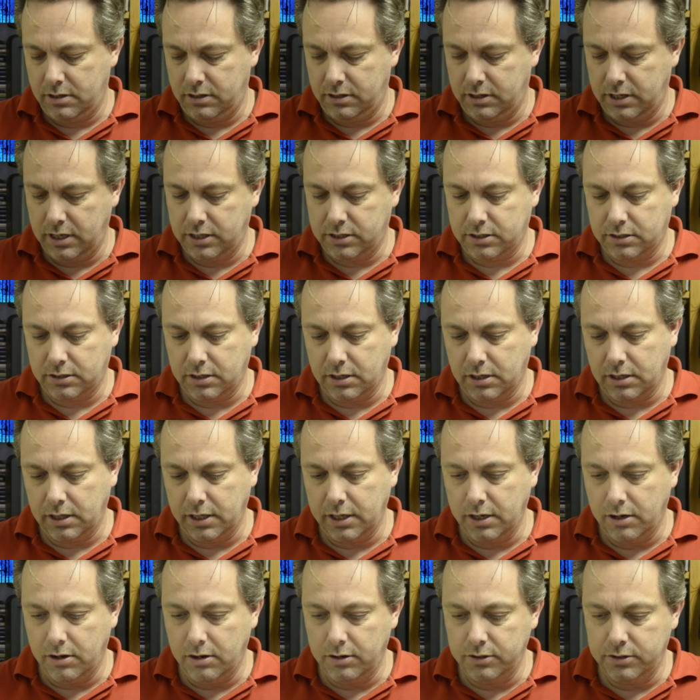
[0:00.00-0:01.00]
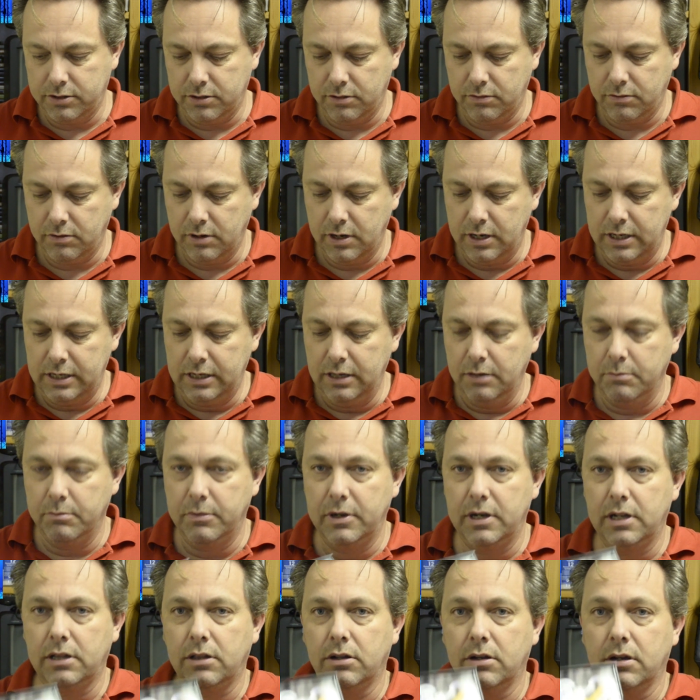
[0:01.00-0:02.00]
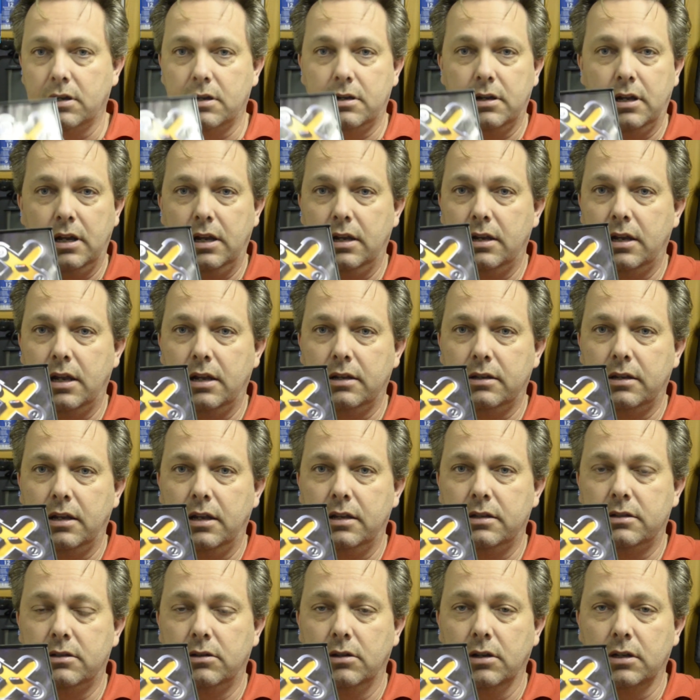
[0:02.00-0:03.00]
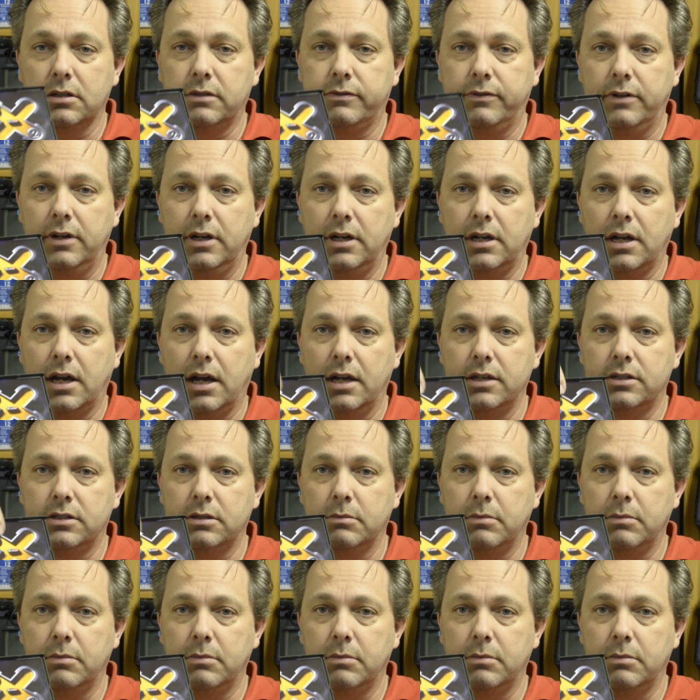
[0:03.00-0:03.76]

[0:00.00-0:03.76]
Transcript: disc to cling onto. But it looks very nice.